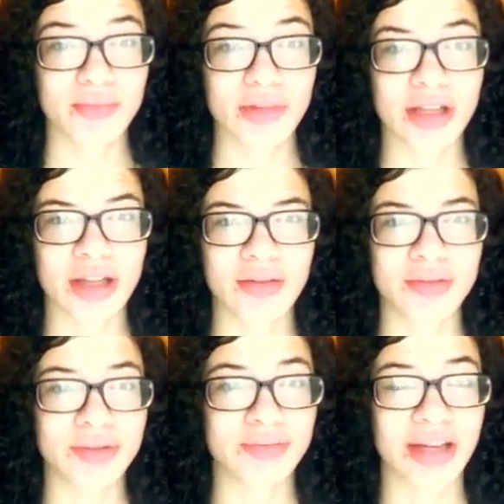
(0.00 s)

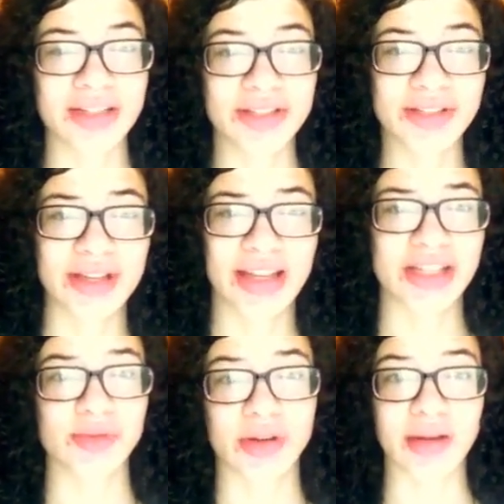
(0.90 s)

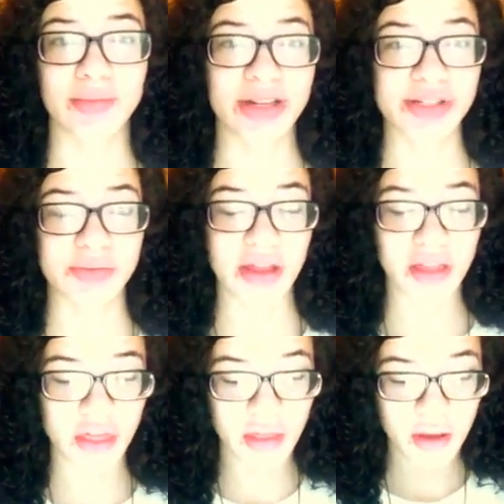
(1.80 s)
That's what I embrace with.
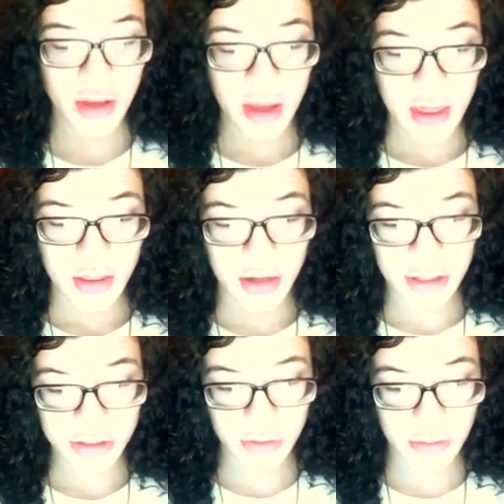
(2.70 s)
The
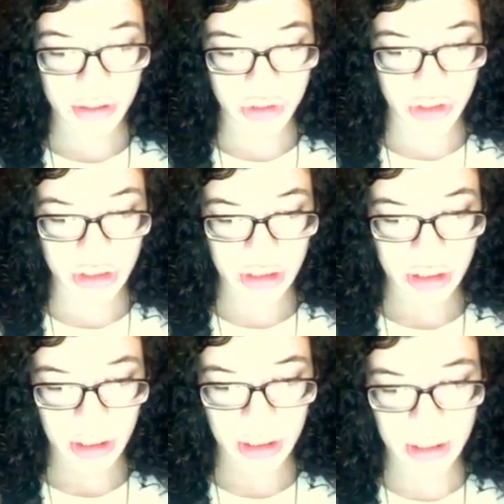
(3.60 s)
next
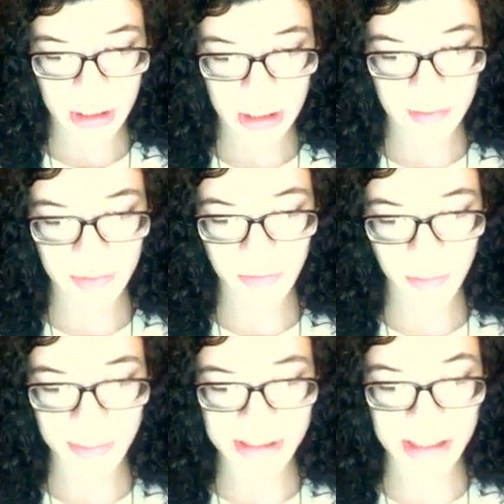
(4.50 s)
question. Have you
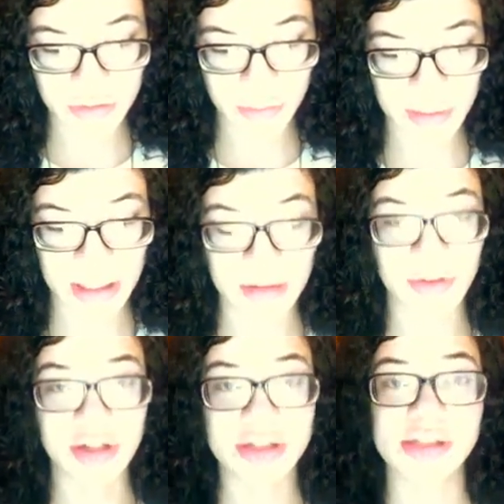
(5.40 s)
ever been teased for being
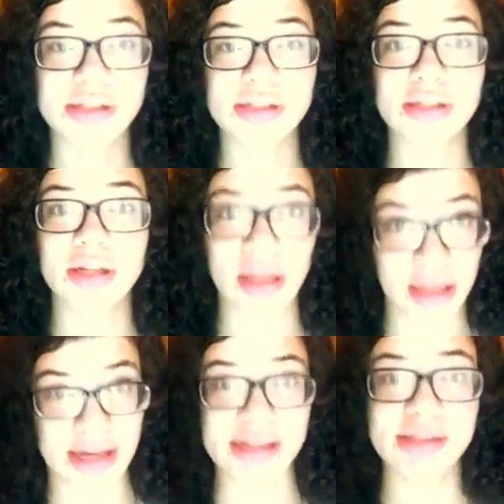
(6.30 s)
different?
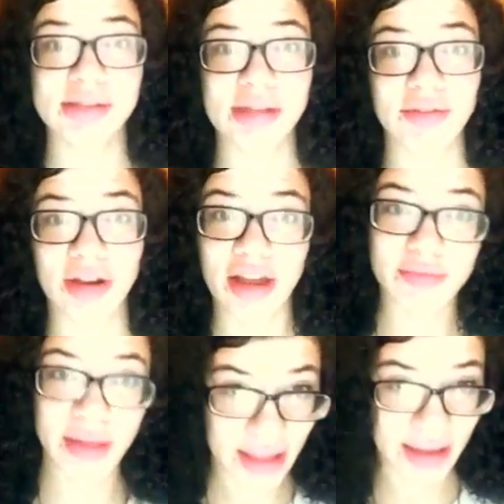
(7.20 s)
Yes, every day of
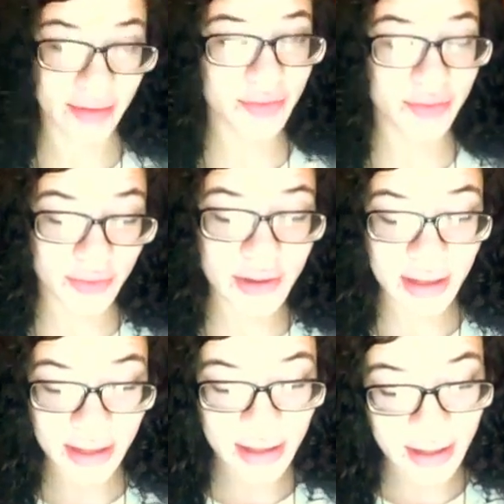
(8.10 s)
my
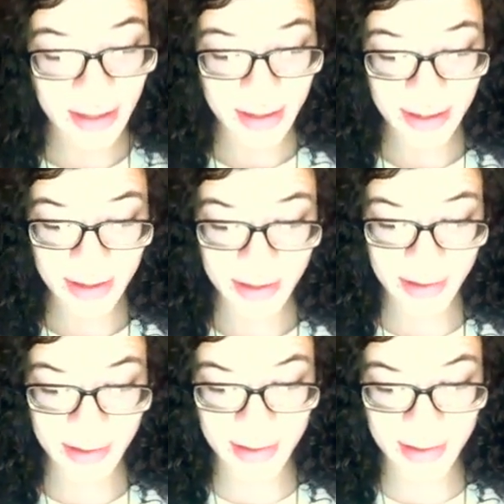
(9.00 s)
life.